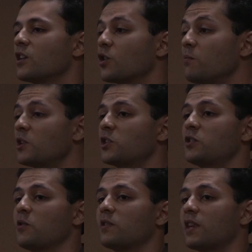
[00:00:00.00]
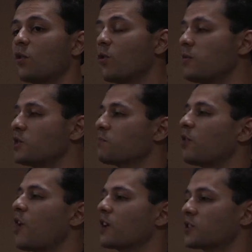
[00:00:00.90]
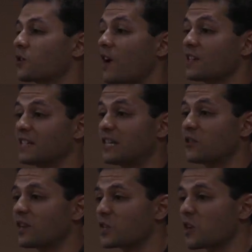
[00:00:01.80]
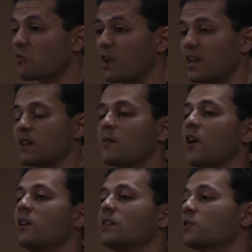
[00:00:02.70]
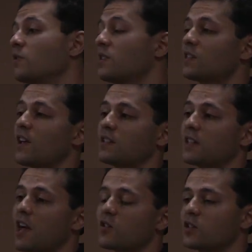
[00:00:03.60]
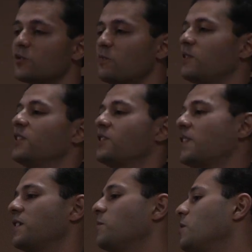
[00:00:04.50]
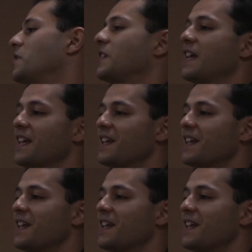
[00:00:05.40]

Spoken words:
So much so that a whole bunch of blogs across the internet started writing about it, criticizing how stupid this idea was.